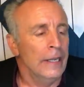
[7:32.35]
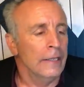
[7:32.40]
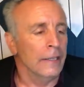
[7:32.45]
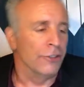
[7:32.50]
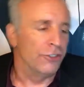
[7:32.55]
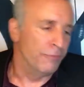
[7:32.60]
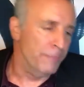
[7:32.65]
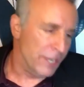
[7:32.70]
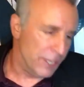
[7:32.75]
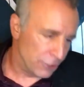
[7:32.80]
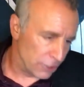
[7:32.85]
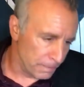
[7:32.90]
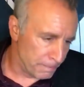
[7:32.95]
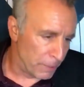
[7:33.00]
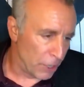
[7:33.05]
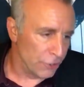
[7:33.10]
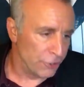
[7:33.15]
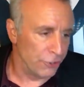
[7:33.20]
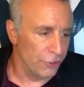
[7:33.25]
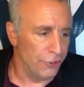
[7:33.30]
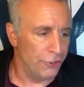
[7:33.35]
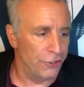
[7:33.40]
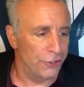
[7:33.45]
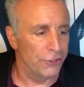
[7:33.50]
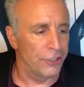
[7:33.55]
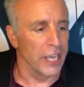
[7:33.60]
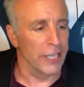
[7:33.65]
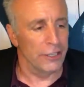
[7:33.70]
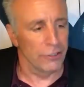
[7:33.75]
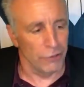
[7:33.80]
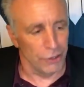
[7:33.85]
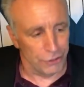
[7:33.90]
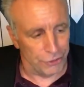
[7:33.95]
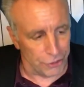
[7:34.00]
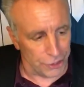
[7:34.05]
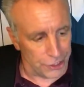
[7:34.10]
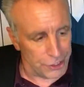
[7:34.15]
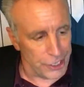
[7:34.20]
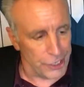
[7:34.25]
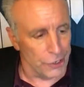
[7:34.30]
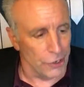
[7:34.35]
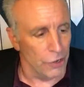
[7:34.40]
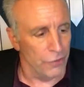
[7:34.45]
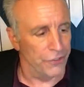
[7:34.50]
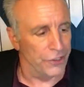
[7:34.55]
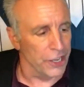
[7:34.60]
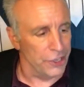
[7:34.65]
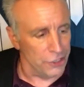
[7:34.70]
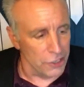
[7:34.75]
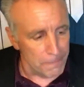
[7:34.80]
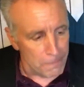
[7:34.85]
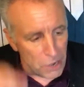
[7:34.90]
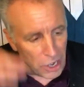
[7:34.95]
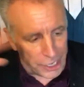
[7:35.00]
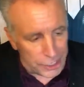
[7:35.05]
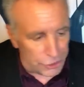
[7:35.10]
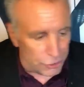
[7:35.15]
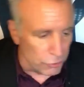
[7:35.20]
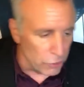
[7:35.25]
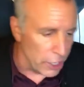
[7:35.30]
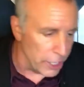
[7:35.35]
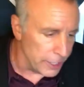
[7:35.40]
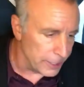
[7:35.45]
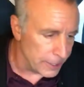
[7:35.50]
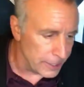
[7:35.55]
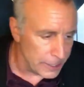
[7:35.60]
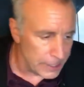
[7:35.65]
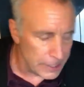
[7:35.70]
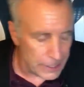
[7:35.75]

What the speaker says: Let's meet at the buses. Take the rest of the day off. Get your minds right.